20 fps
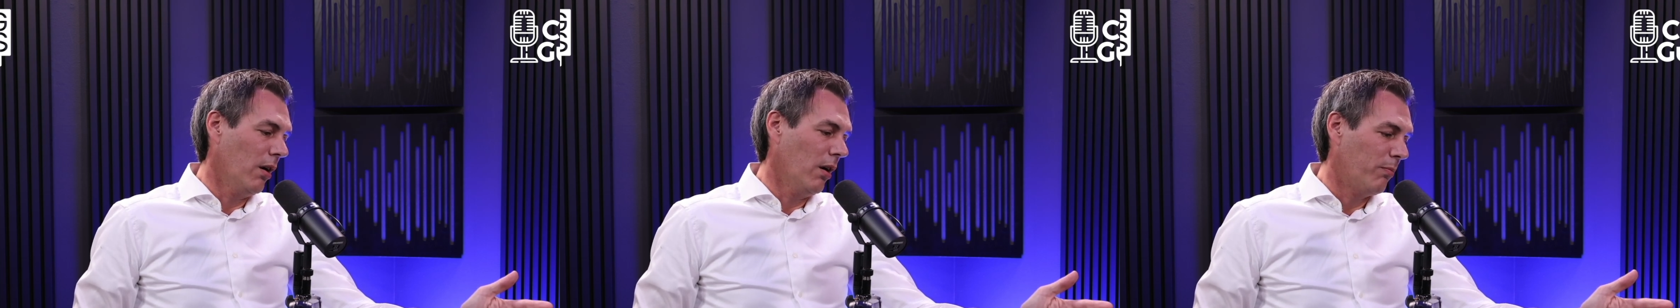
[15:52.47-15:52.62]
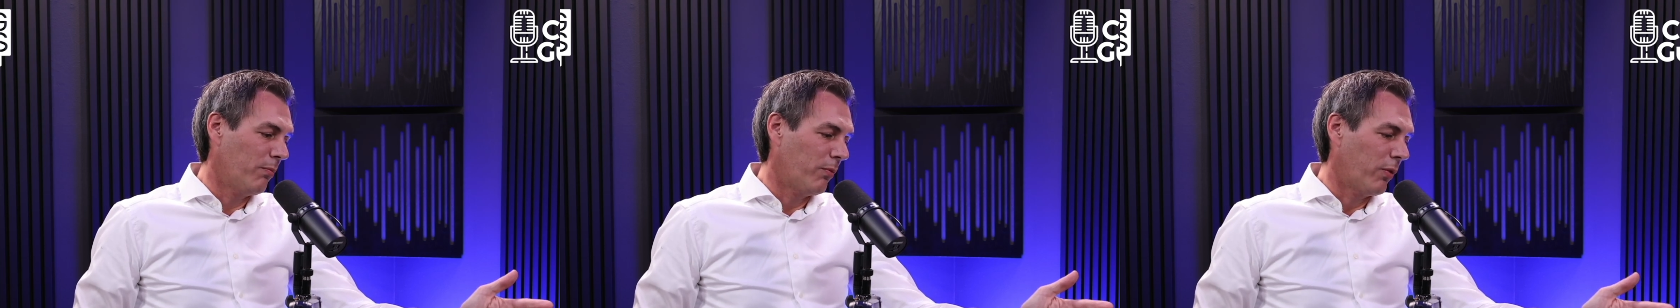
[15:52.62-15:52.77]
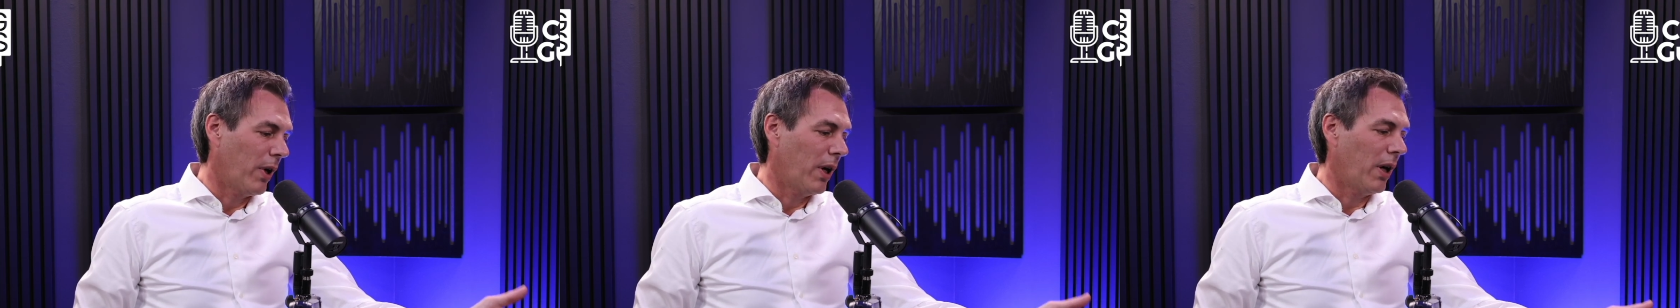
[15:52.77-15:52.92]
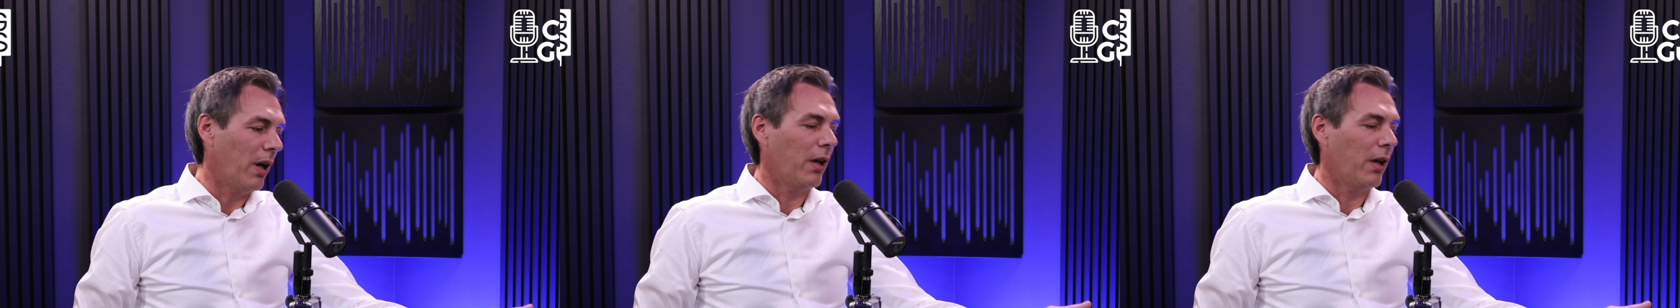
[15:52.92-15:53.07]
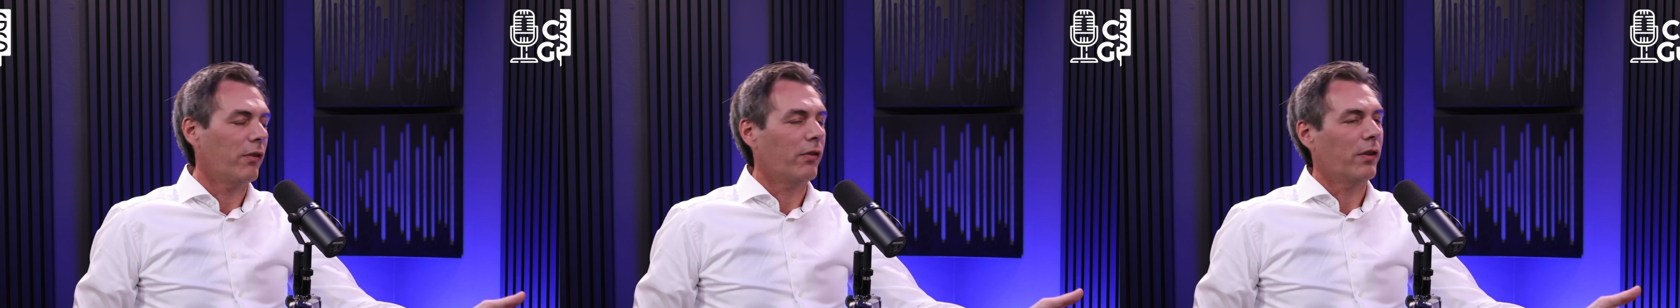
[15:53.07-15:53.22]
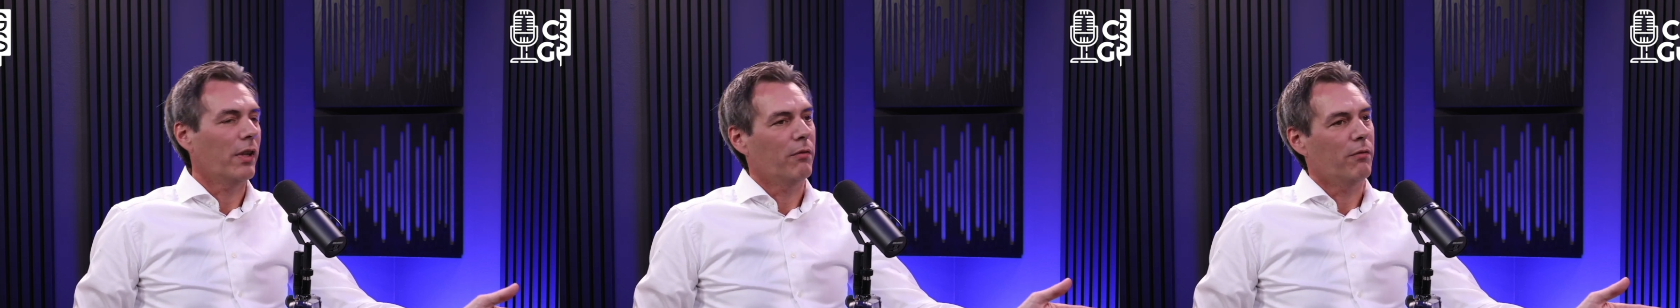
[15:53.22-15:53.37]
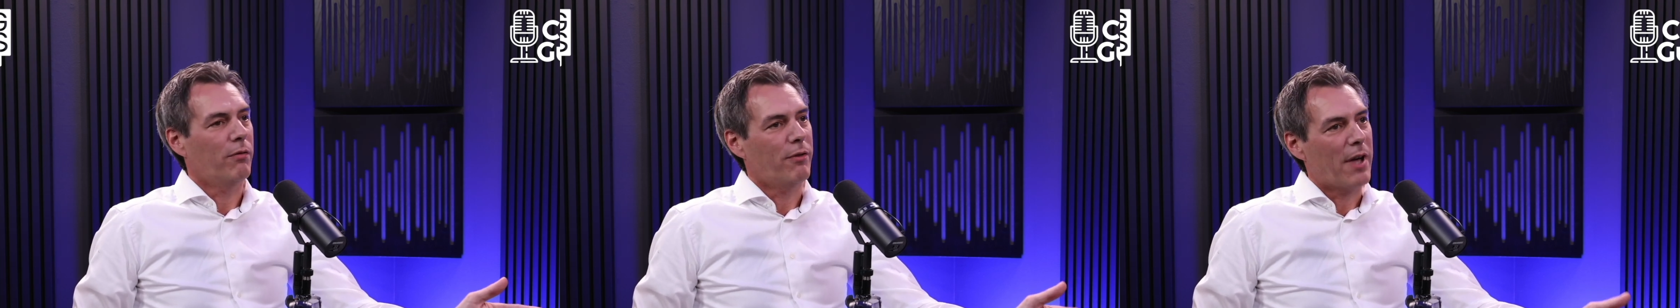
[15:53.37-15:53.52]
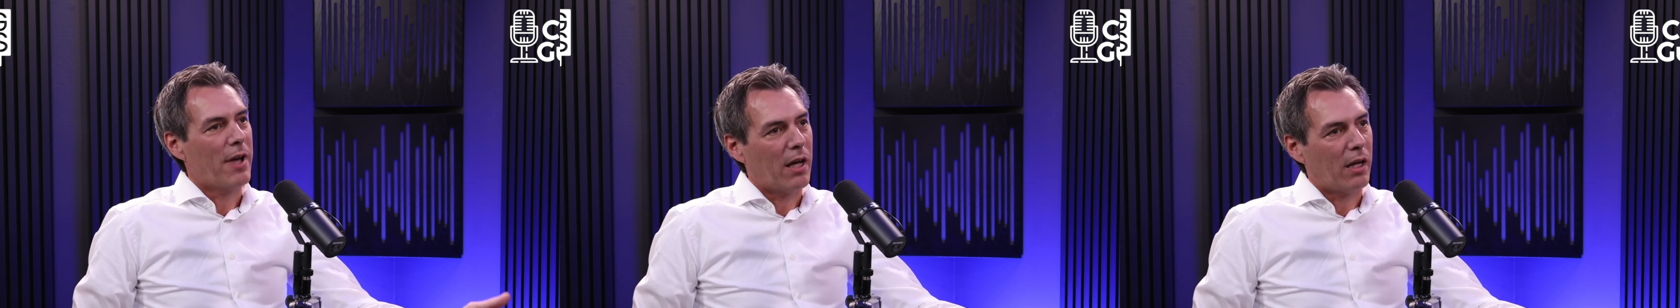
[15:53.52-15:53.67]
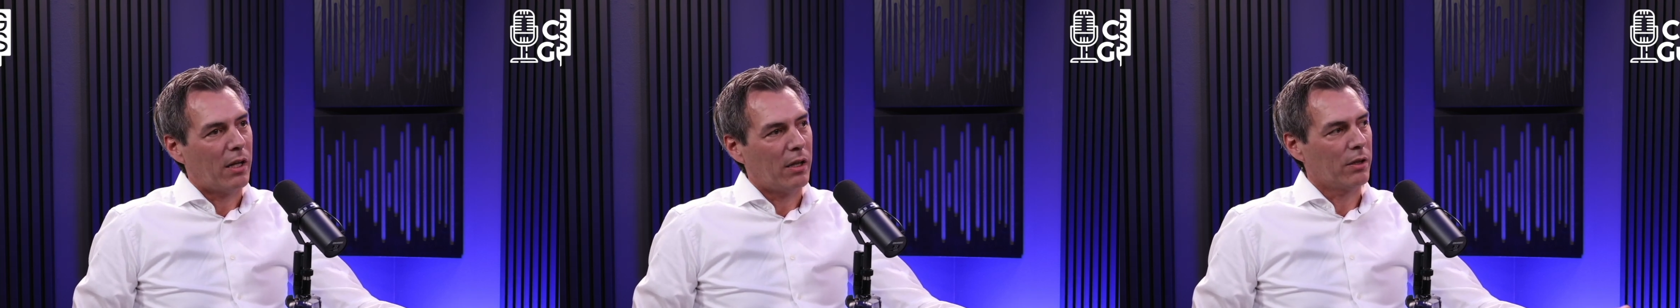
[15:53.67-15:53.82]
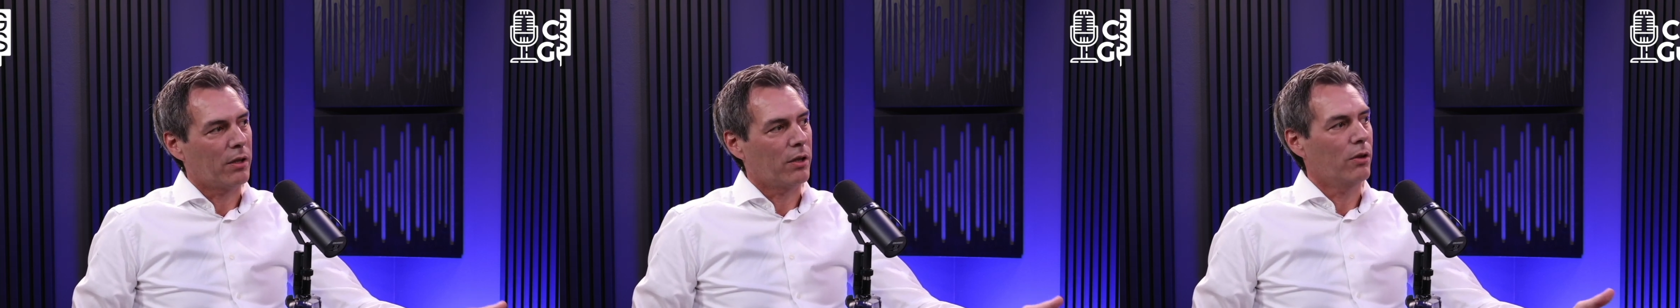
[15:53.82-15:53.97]
price and
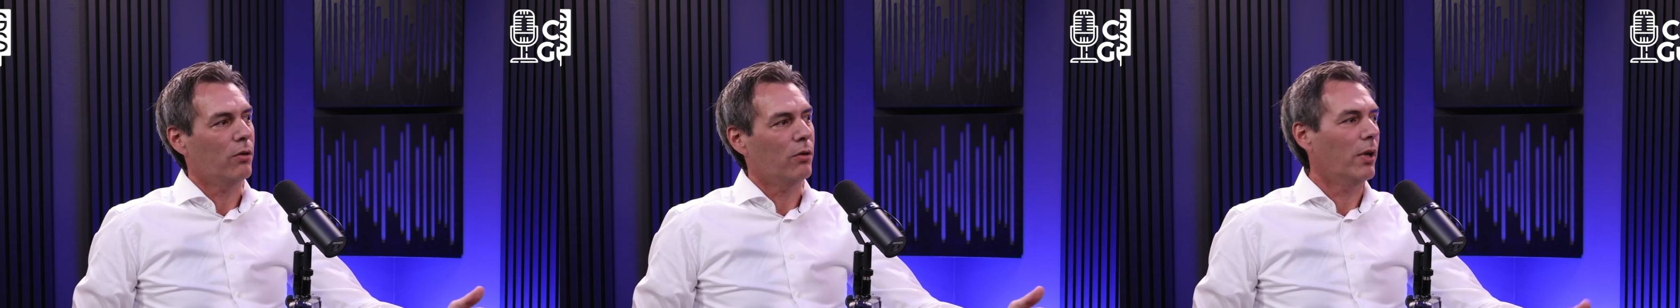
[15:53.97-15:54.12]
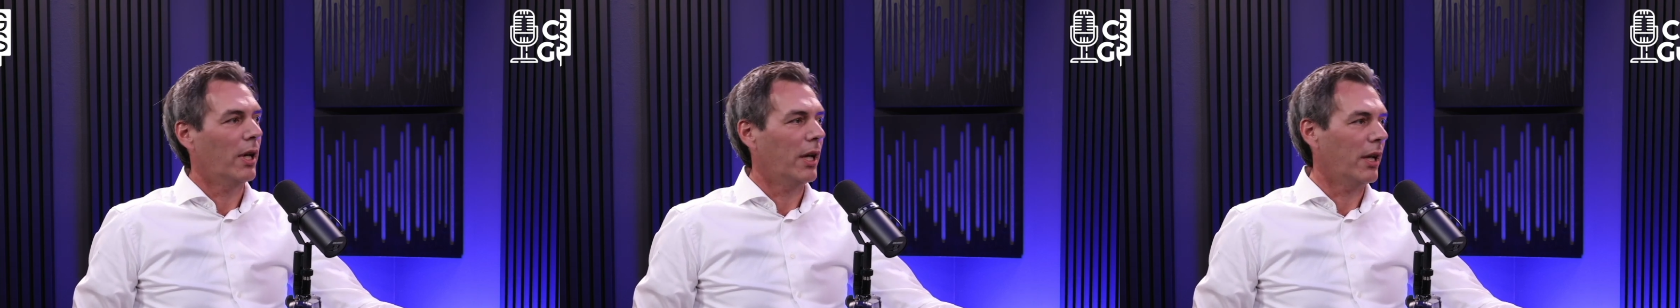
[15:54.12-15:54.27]
value